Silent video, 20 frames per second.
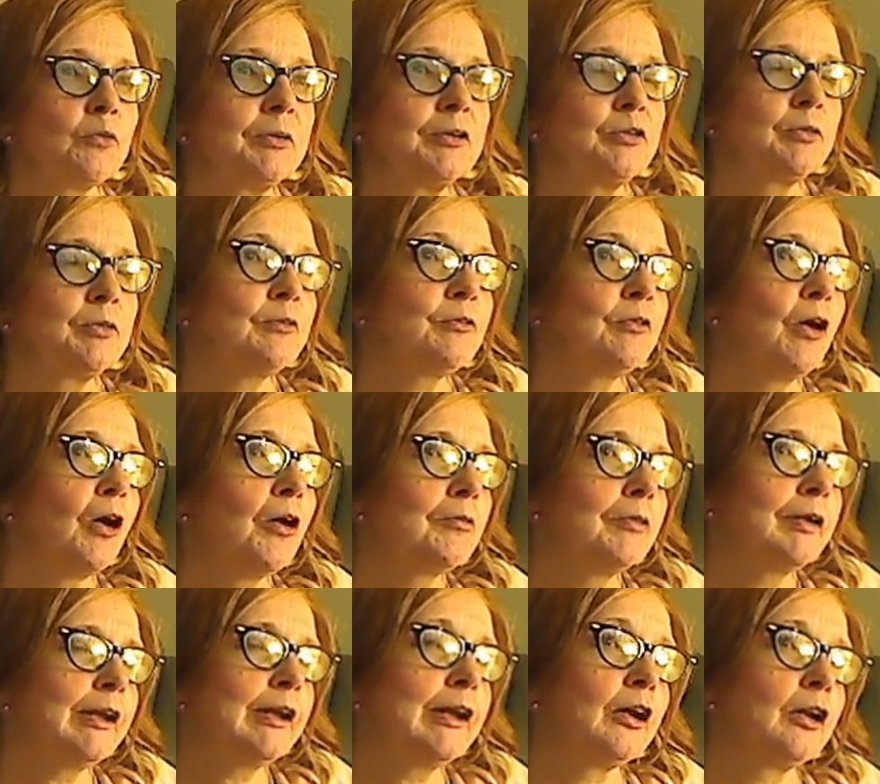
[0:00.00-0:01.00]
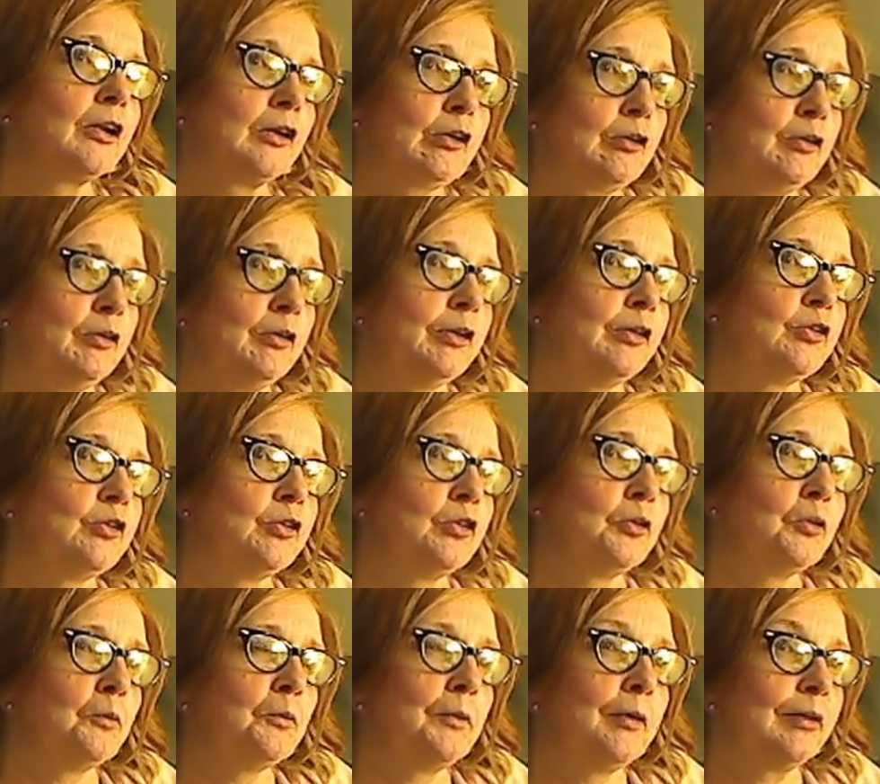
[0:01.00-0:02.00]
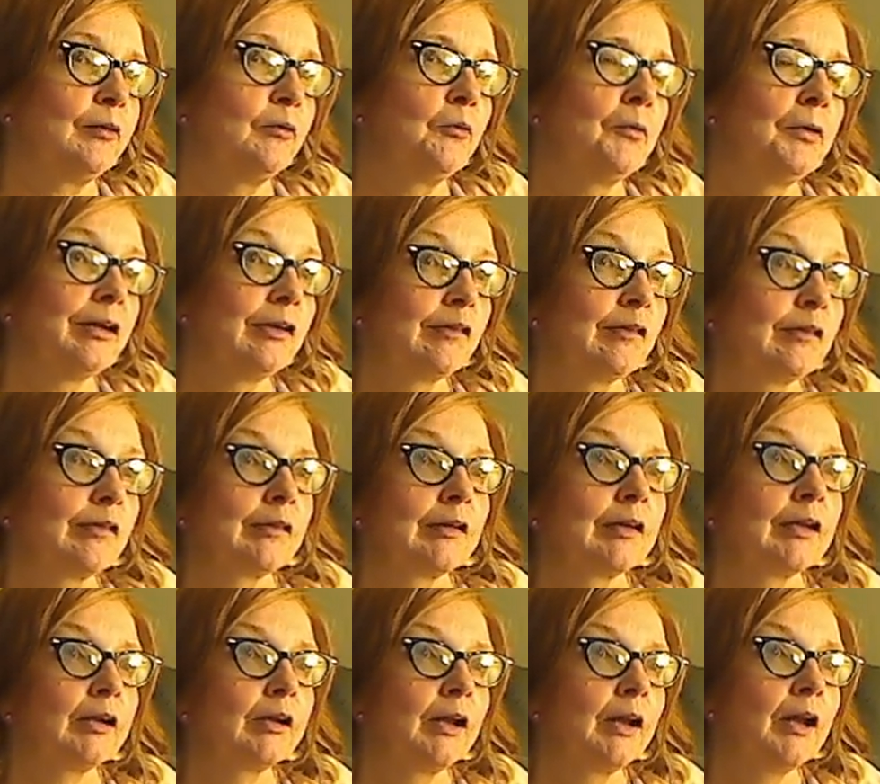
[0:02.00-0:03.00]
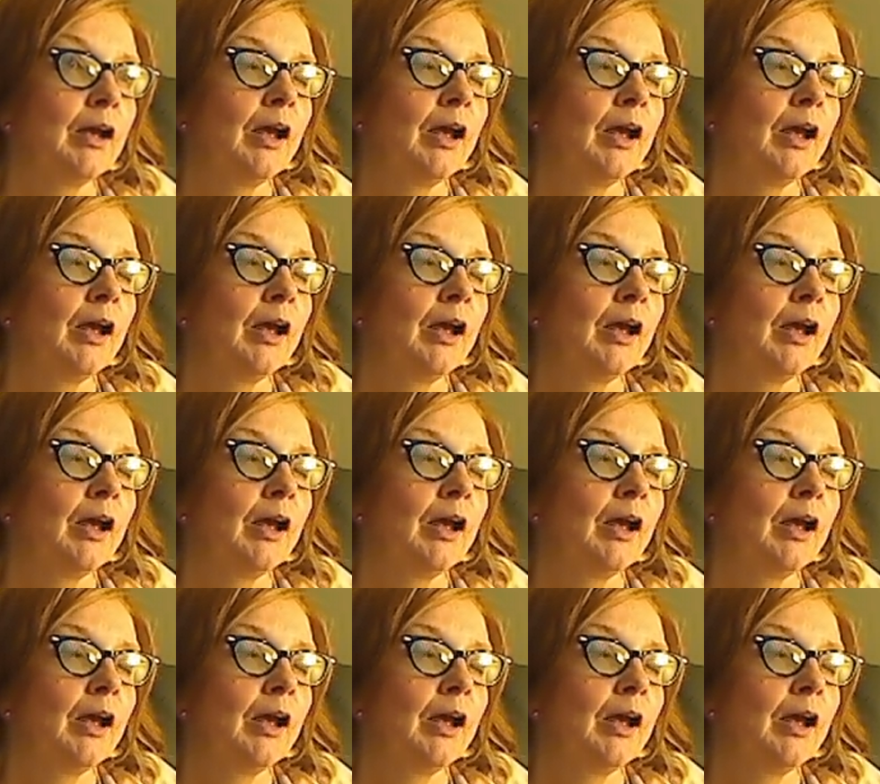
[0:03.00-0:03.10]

which we've already alluded to with Wilson.